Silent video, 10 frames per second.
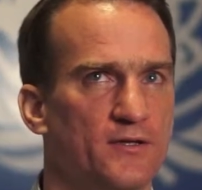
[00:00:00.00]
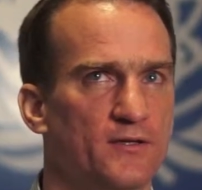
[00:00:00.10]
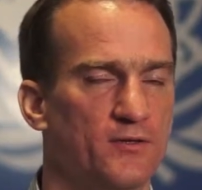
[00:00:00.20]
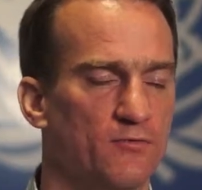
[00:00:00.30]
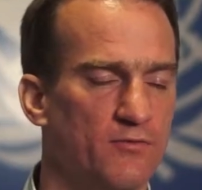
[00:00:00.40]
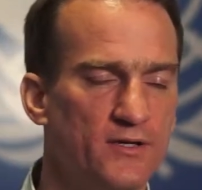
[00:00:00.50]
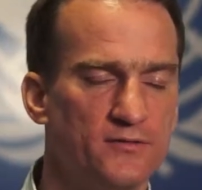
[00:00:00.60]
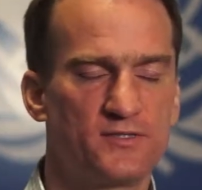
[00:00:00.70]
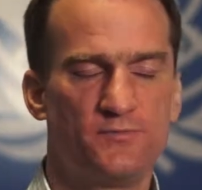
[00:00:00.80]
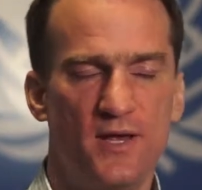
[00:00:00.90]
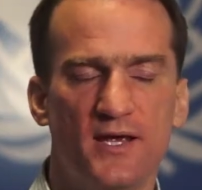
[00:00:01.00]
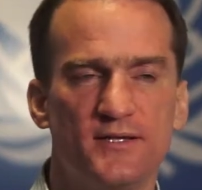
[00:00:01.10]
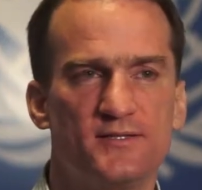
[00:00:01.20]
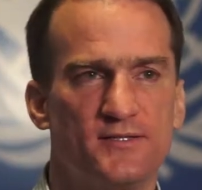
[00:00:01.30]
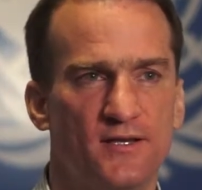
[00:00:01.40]
The real
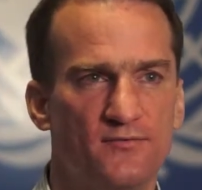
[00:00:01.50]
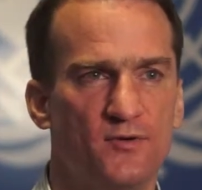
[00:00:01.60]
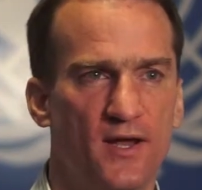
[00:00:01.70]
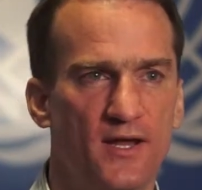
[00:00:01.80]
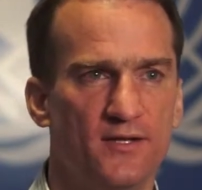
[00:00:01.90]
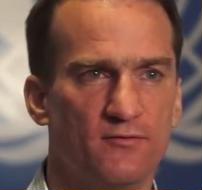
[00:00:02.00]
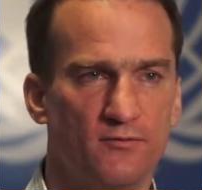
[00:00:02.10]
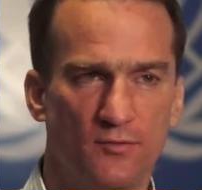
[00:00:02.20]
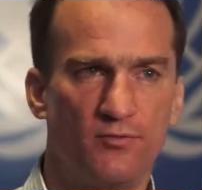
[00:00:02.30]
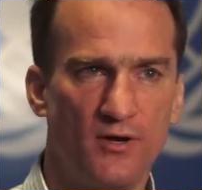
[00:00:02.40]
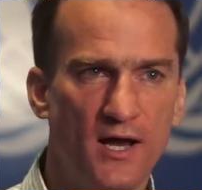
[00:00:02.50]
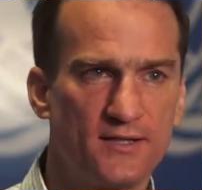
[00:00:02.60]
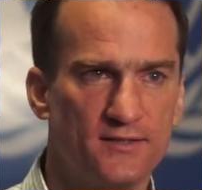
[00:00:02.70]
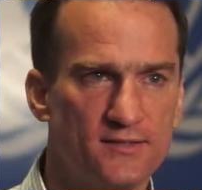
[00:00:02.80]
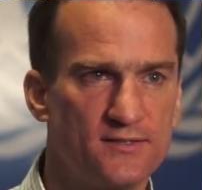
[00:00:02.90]
space of domain in real
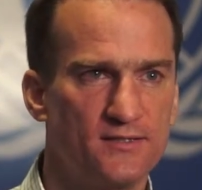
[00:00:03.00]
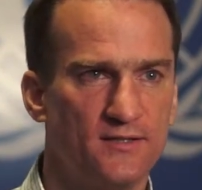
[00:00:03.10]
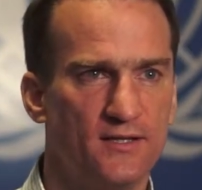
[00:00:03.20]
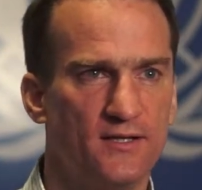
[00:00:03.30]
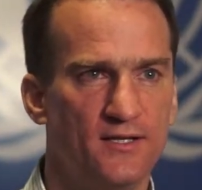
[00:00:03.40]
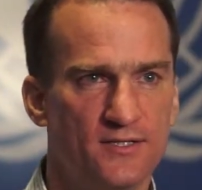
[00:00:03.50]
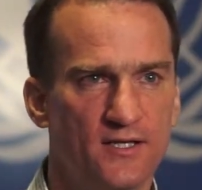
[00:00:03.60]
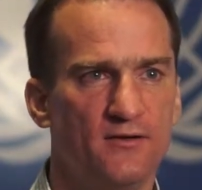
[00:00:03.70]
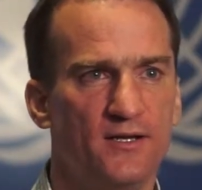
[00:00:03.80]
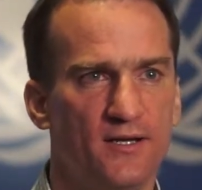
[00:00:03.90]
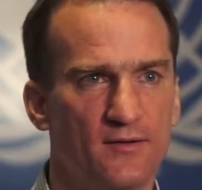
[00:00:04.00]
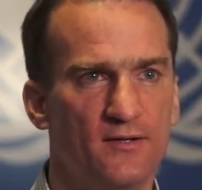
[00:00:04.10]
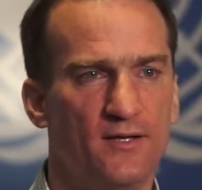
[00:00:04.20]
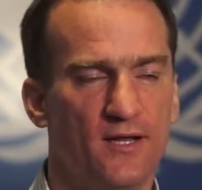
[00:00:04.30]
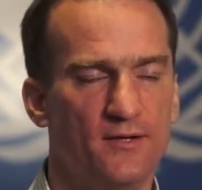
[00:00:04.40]
practice in engineering
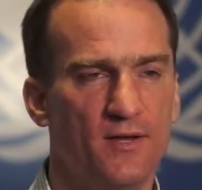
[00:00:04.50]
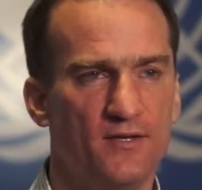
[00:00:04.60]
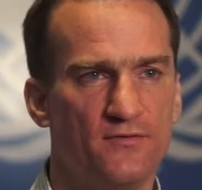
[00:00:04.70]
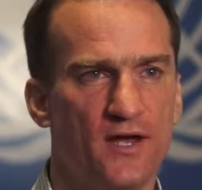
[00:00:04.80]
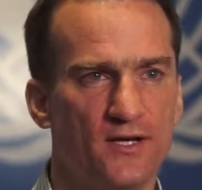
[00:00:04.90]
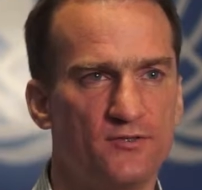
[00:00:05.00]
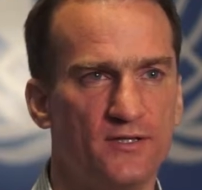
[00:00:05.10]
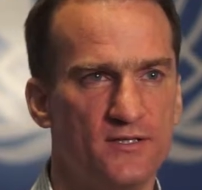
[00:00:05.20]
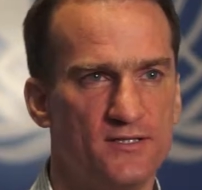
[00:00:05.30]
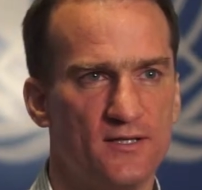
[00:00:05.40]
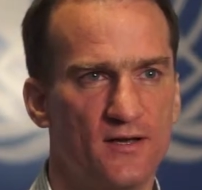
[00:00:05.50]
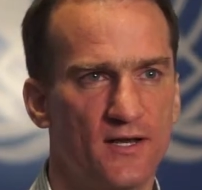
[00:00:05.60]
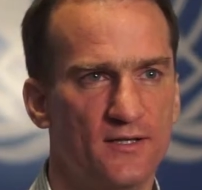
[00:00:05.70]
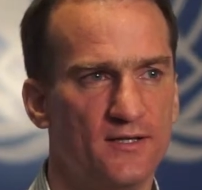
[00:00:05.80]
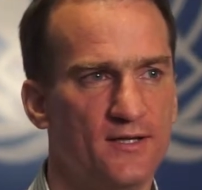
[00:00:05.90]
and manufacturing and
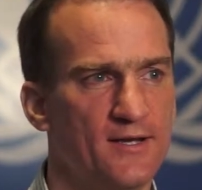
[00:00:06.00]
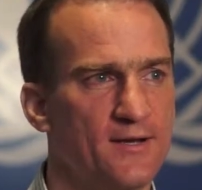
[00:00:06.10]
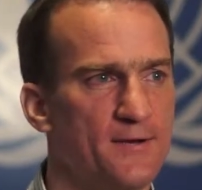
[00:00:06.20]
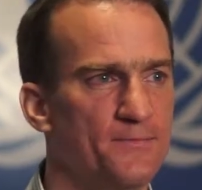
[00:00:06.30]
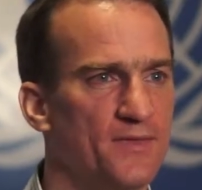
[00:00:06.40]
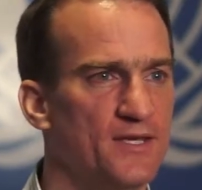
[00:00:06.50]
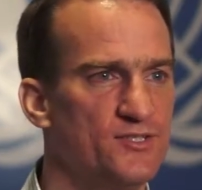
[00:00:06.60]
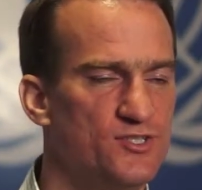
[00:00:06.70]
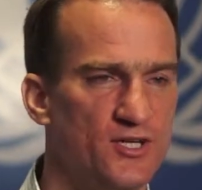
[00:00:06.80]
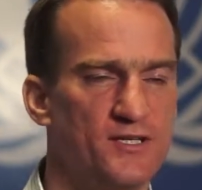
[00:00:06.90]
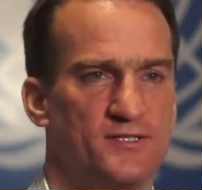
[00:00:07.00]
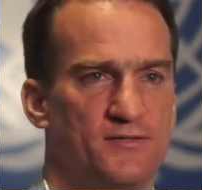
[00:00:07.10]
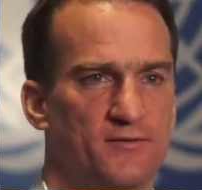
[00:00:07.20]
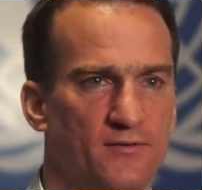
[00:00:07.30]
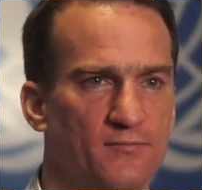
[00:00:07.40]
design is just
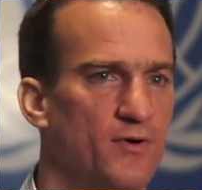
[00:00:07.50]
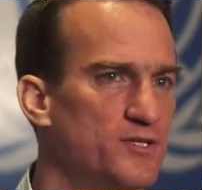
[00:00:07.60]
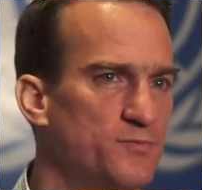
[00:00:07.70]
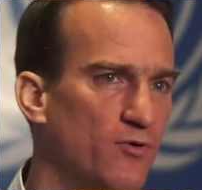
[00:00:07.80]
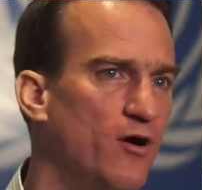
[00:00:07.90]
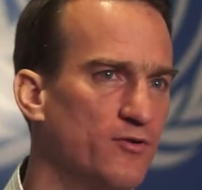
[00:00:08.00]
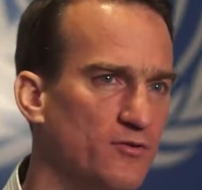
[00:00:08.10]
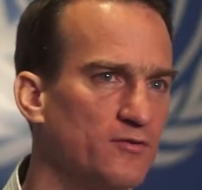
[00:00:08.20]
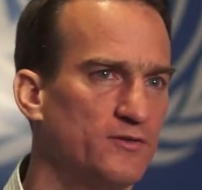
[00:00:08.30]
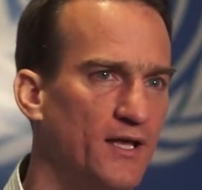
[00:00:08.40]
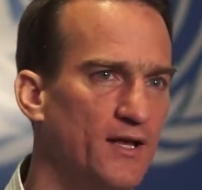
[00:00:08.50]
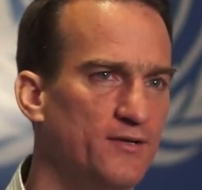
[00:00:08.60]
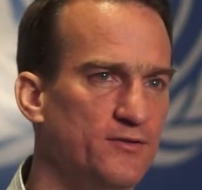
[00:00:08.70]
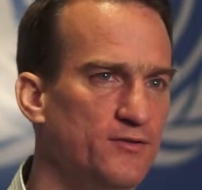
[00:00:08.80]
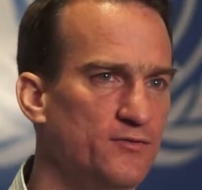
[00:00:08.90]
much broader
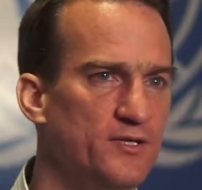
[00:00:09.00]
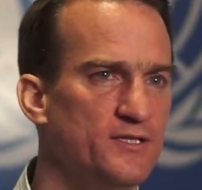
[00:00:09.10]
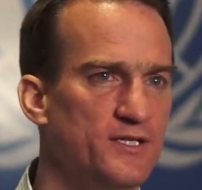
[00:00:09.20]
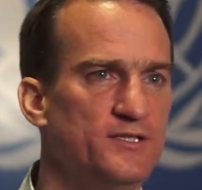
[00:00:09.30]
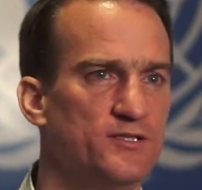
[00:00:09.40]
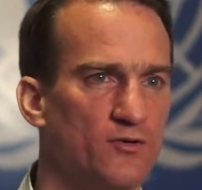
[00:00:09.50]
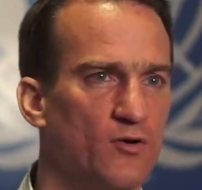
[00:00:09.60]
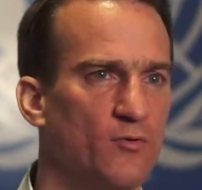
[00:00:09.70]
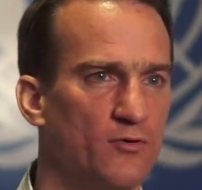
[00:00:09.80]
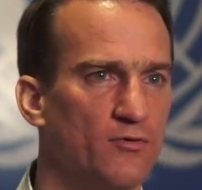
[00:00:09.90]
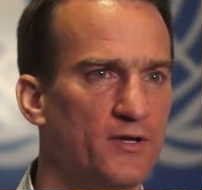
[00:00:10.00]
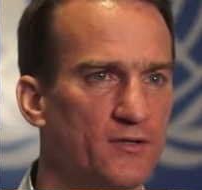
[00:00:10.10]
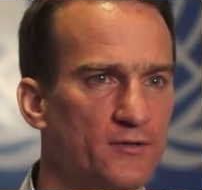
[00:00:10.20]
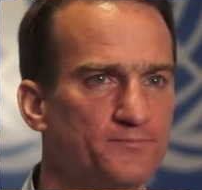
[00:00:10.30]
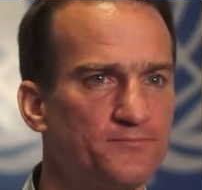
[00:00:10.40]
than you can teach in a normal curriculum.